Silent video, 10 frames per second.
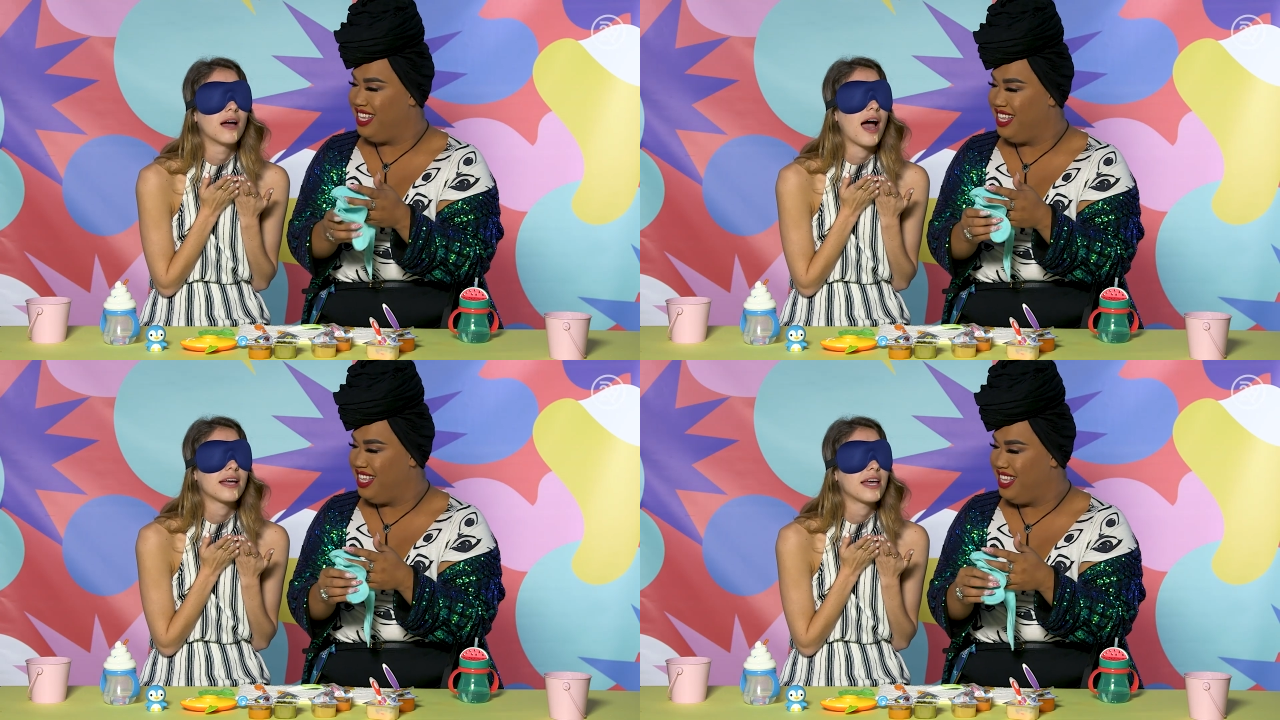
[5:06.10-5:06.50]

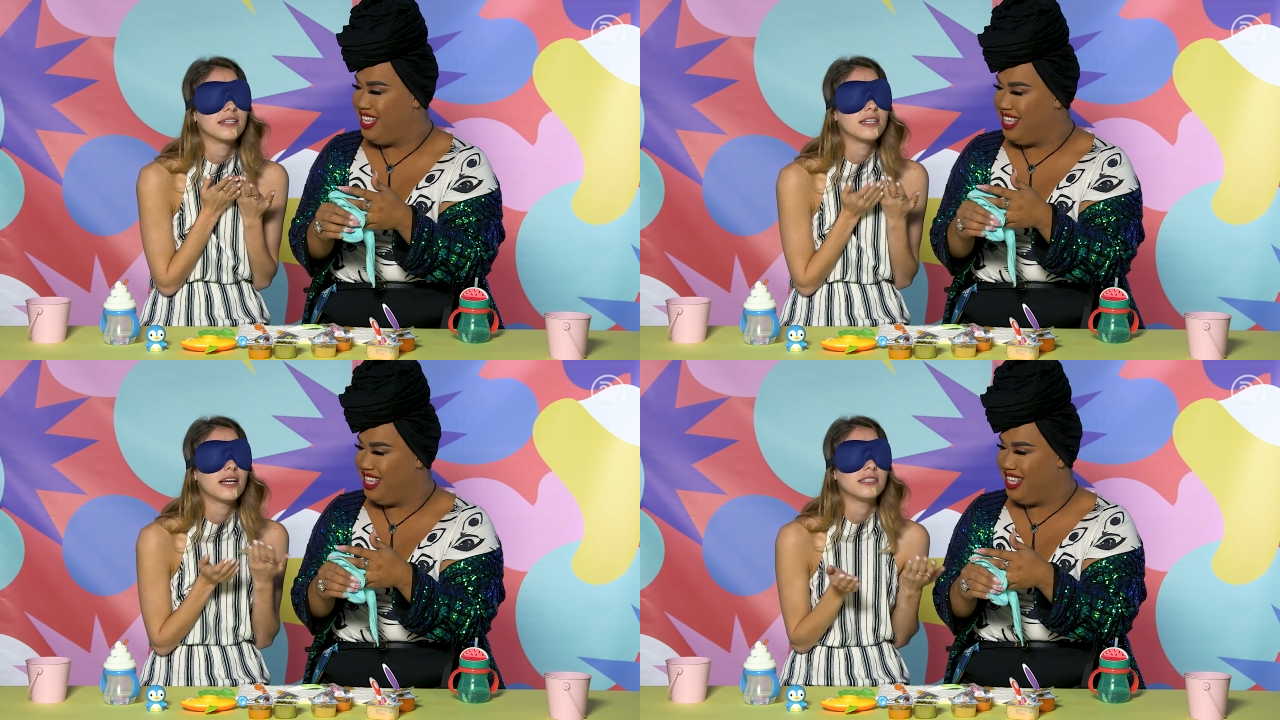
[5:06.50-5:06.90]
Speaker 1: I
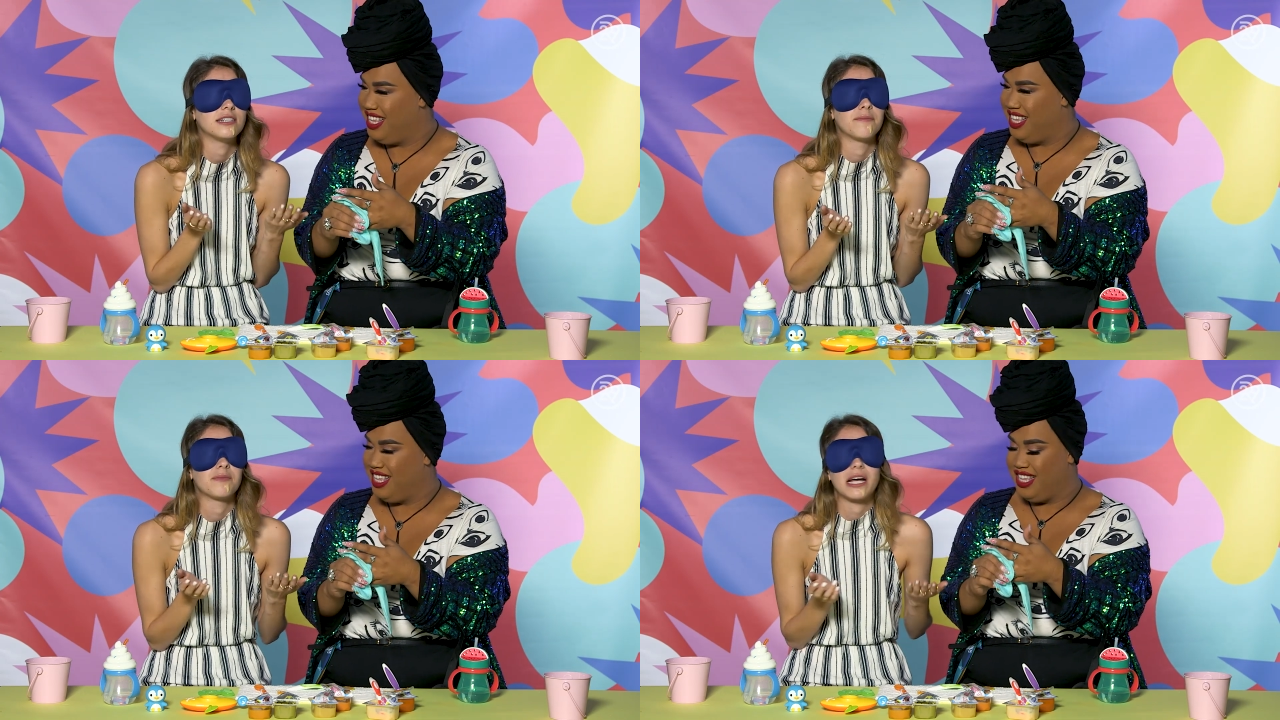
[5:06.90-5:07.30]
can't taste
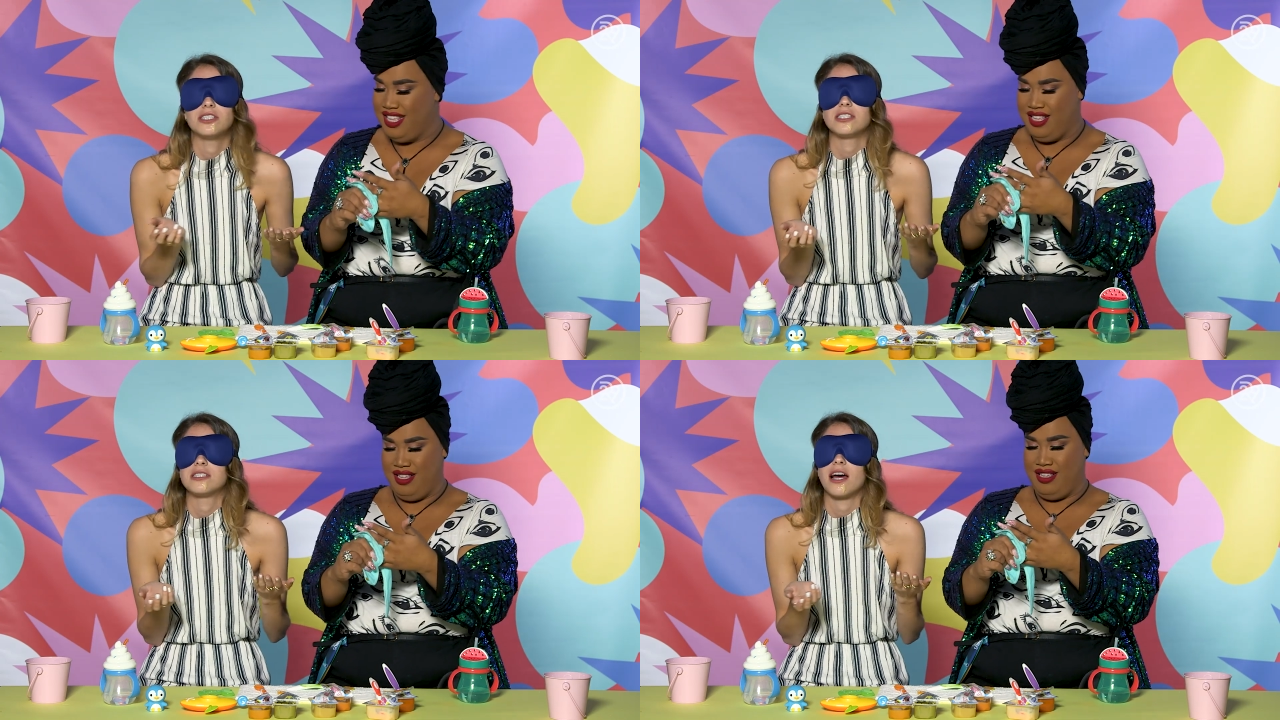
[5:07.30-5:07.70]
it. I
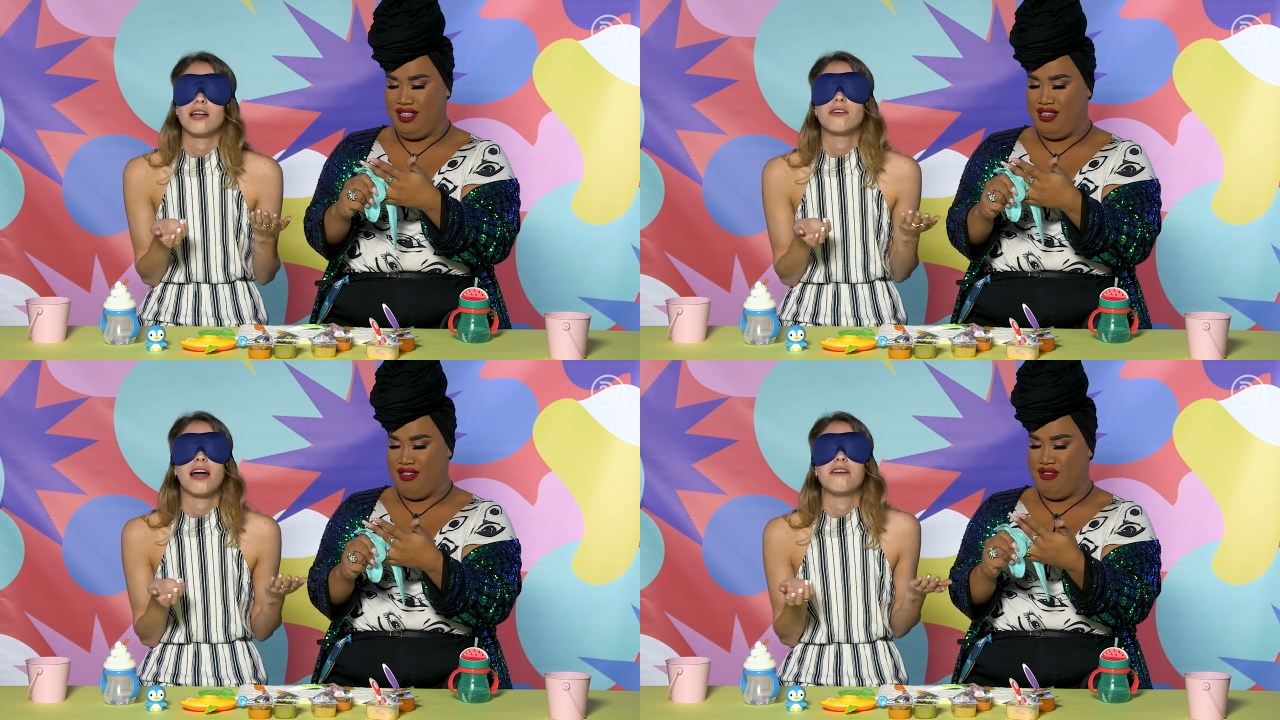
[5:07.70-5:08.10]
just, I
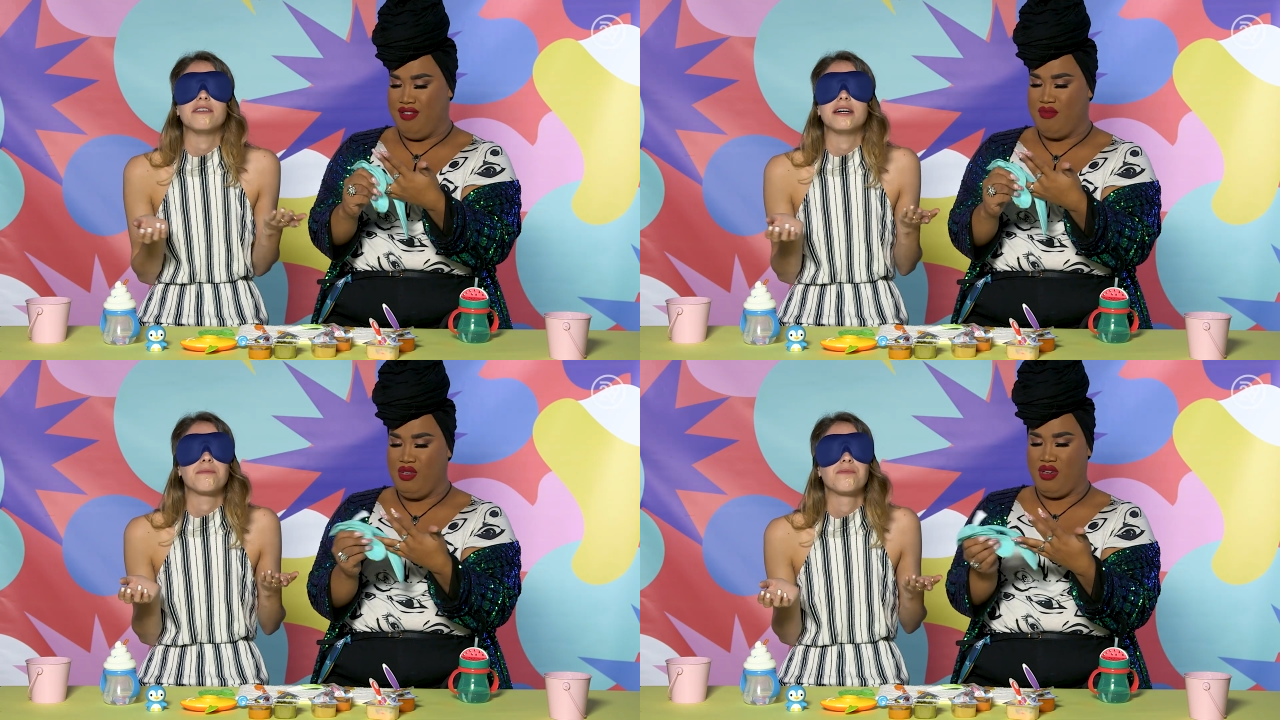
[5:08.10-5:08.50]
don't have
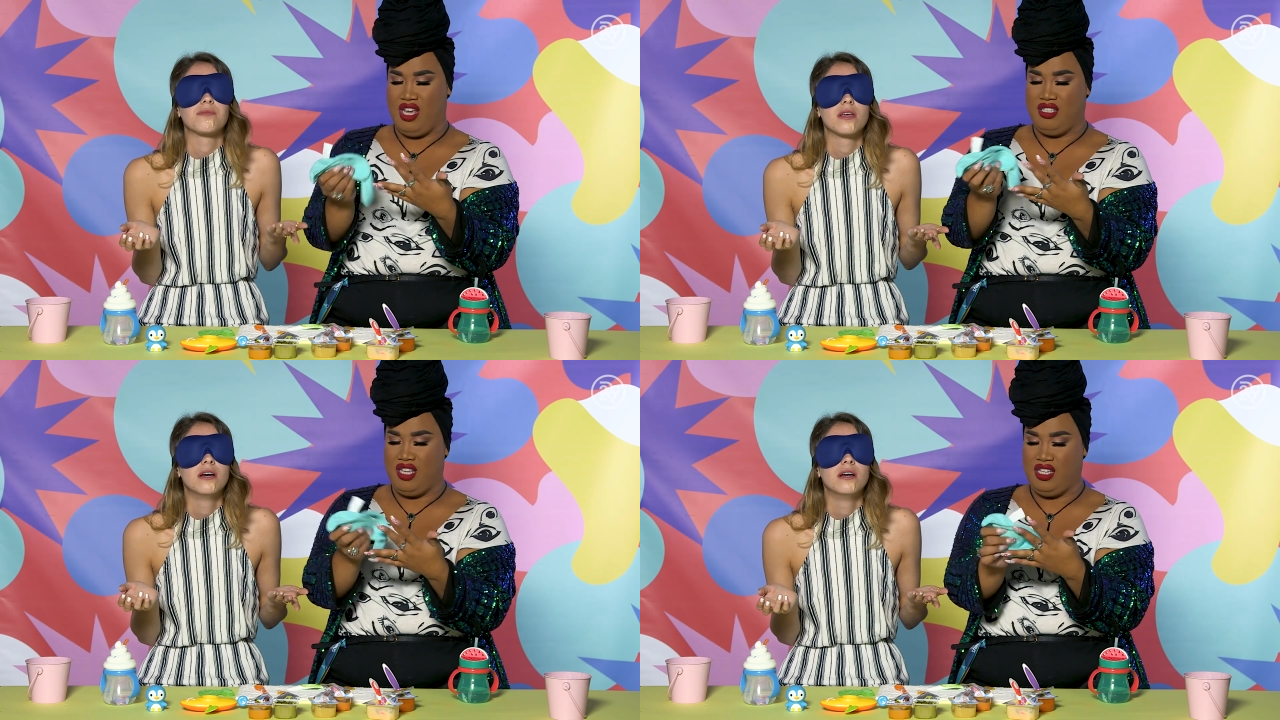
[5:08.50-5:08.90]
it. You
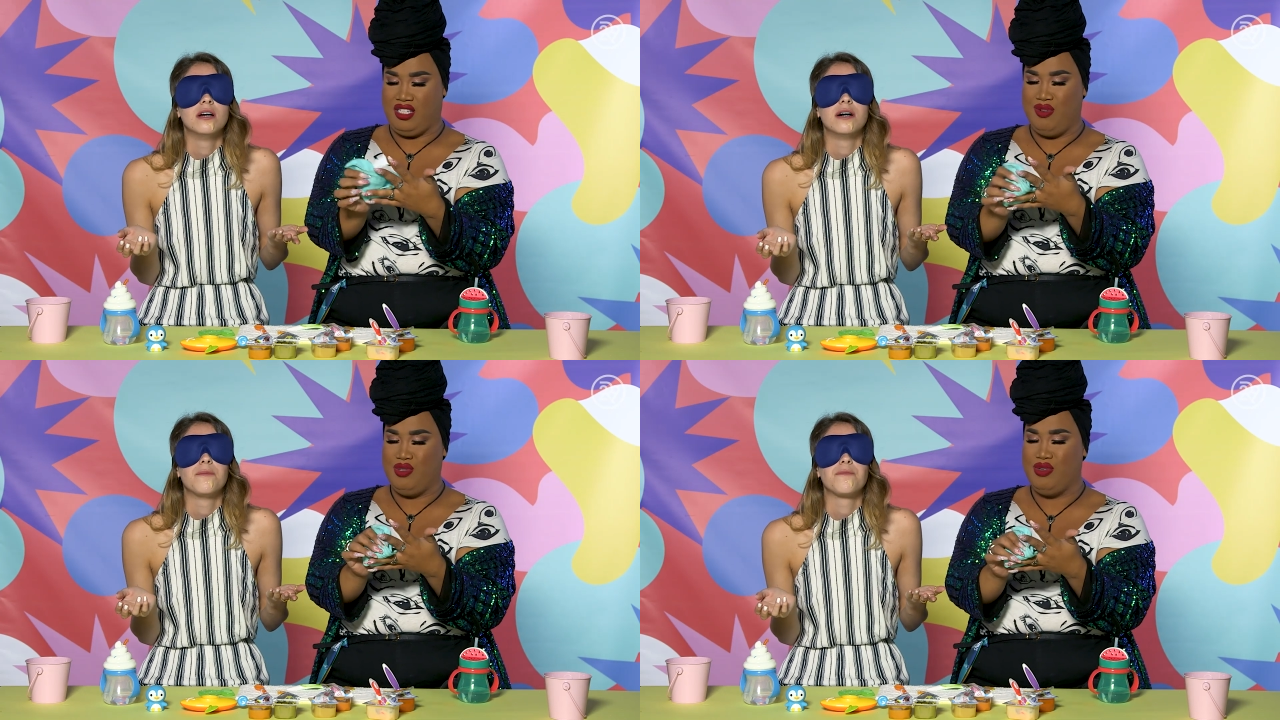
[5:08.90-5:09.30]
Speaker 2: can't taste
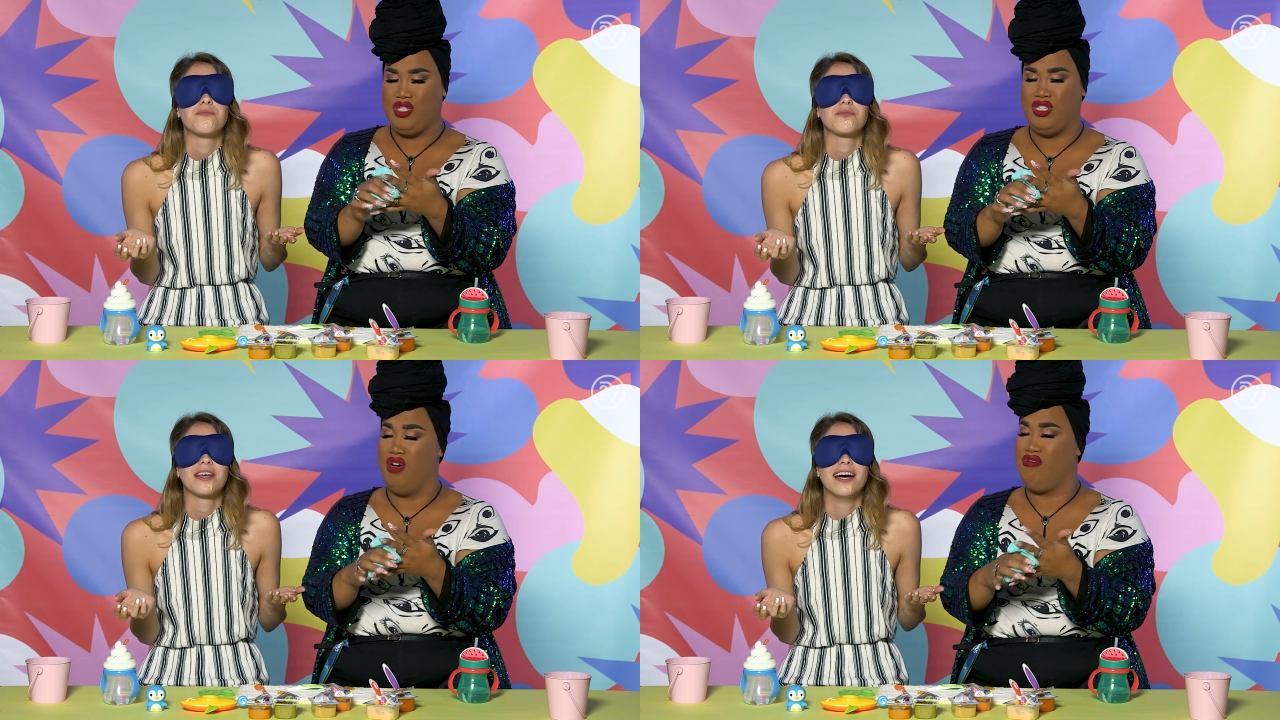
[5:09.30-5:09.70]
it. You're doing
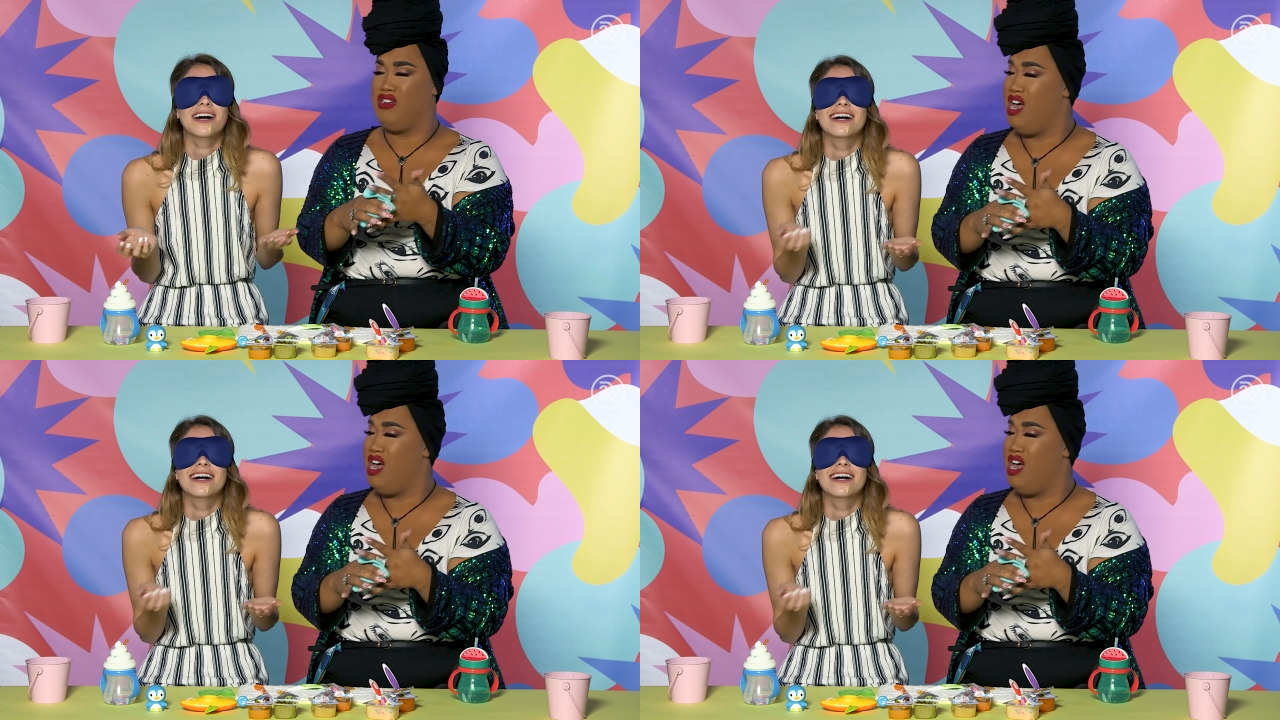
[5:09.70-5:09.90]
so good.